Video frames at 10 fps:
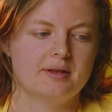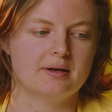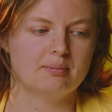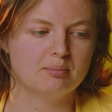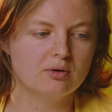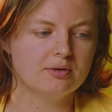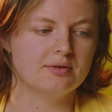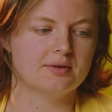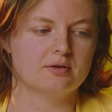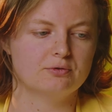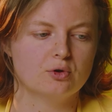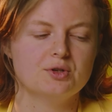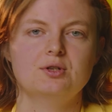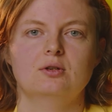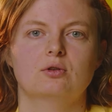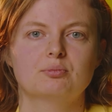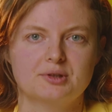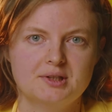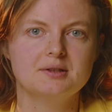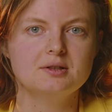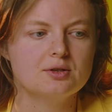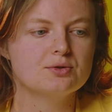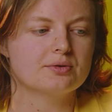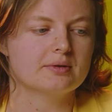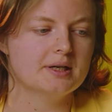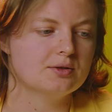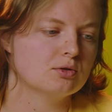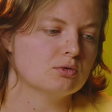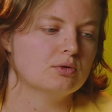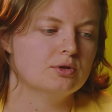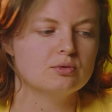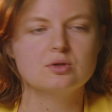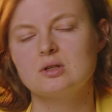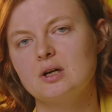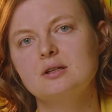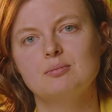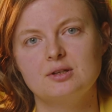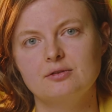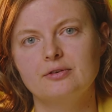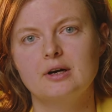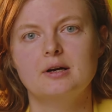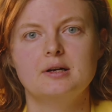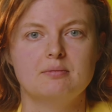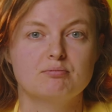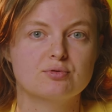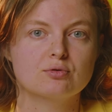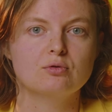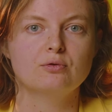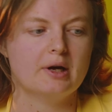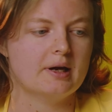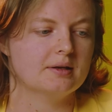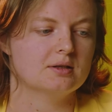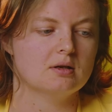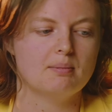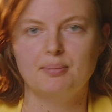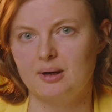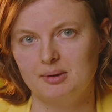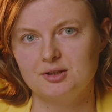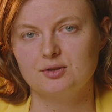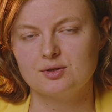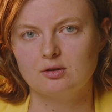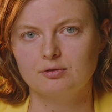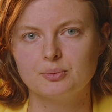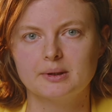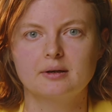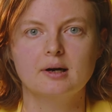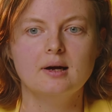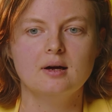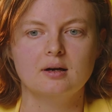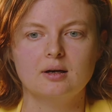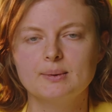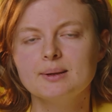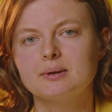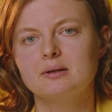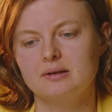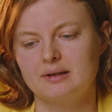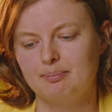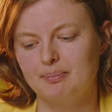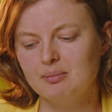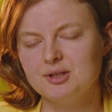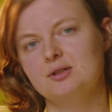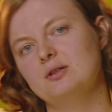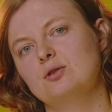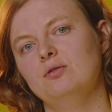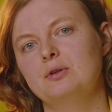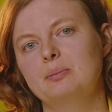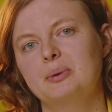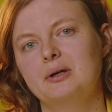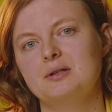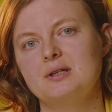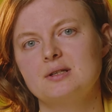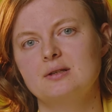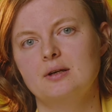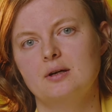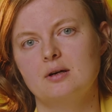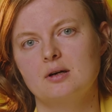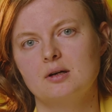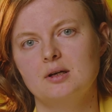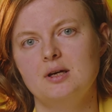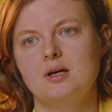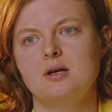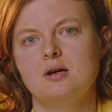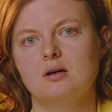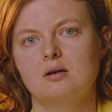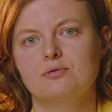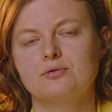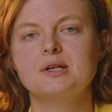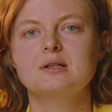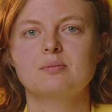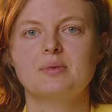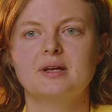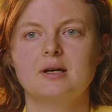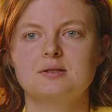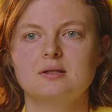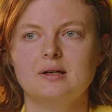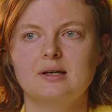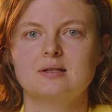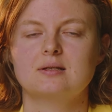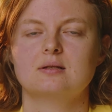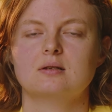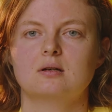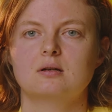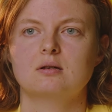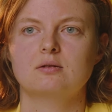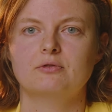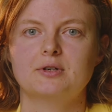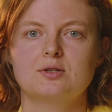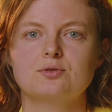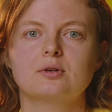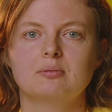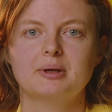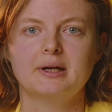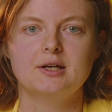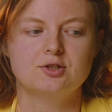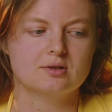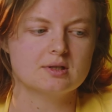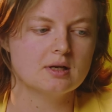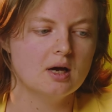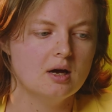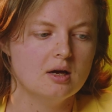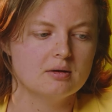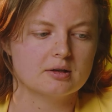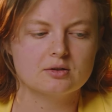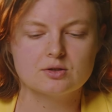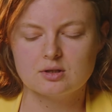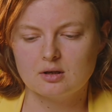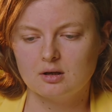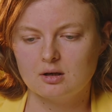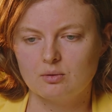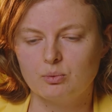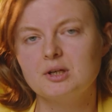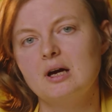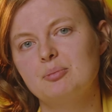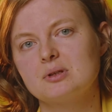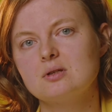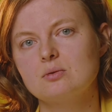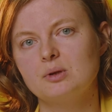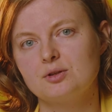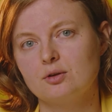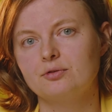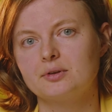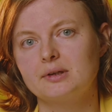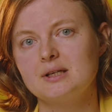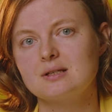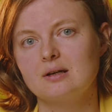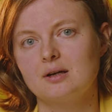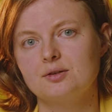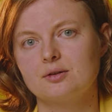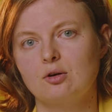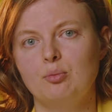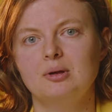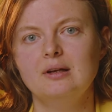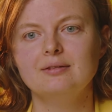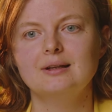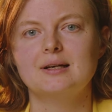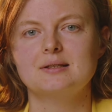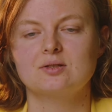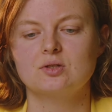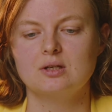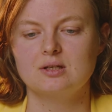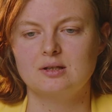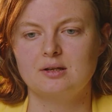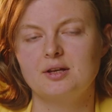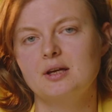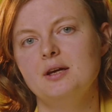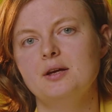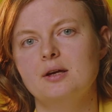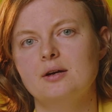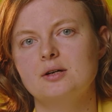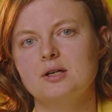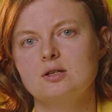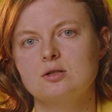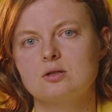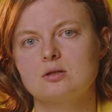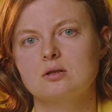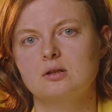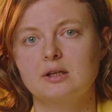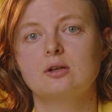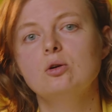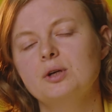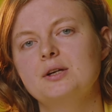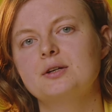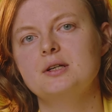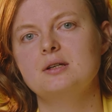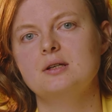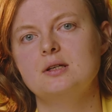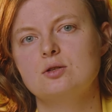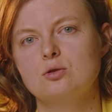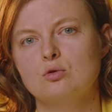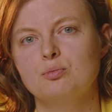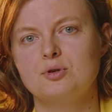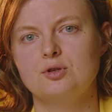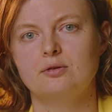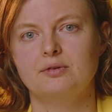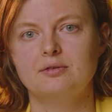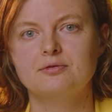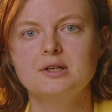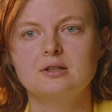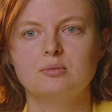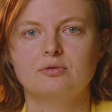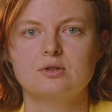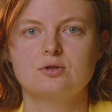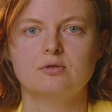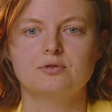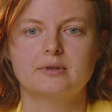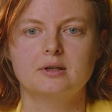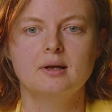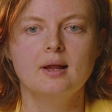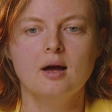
They are both focusing on protecting user rights to use, study, modify, improve, and publish the software. However, the publishing the software part is the key freedom that has very strong implications. Because what happens with software released under a copyleft license is that the key goal here is to preserve the freedom of the software.